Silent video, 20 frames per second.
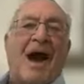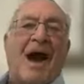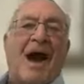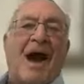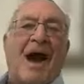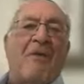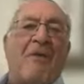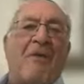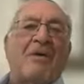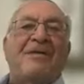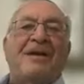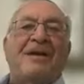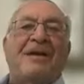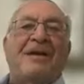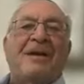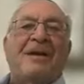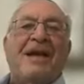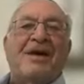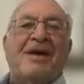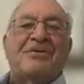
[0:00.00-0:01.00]
I wouldn't have eaten
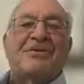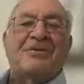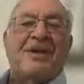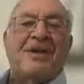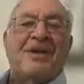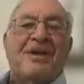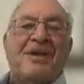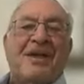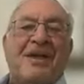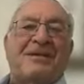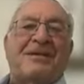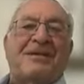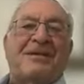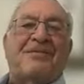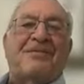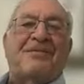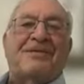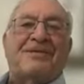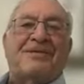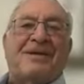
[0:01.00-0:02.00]
anyhow, so that's the
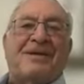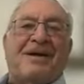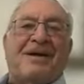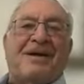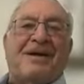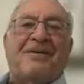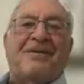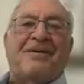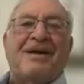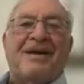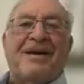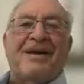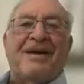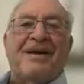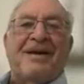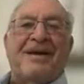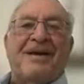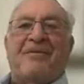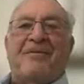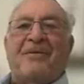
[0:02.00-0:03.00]
difference.
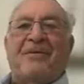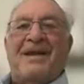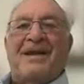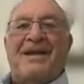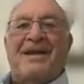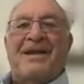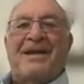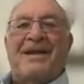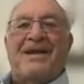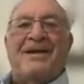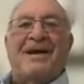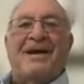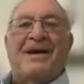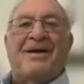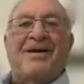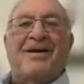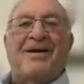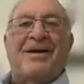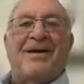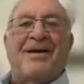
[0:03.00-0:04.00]
I will eat. Are you
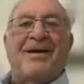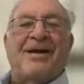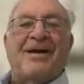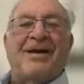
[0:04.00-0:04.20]
fasting?